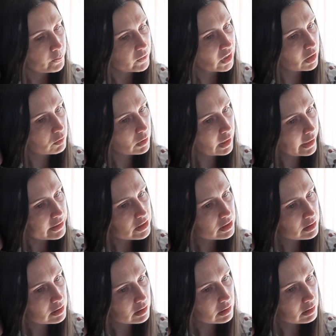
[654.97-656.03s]
in
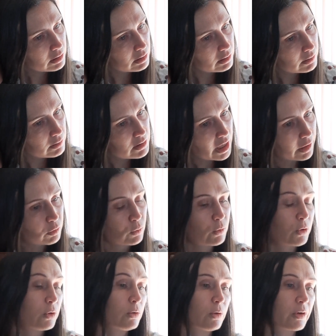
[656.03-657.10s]
relation to Daryl
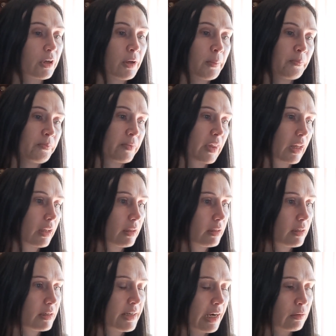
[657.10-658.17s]
Cook.
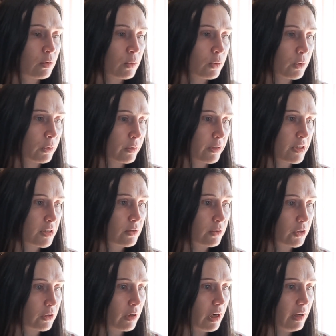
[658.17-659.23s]
Daryl Cook
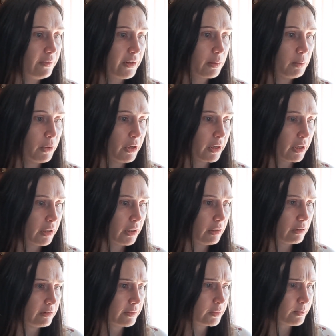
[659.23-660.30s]
stood trial for the murder
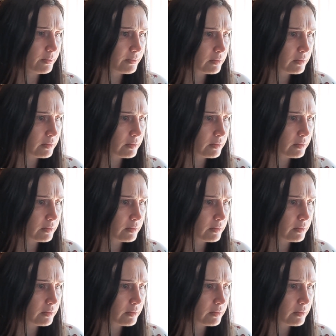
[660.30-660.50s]
of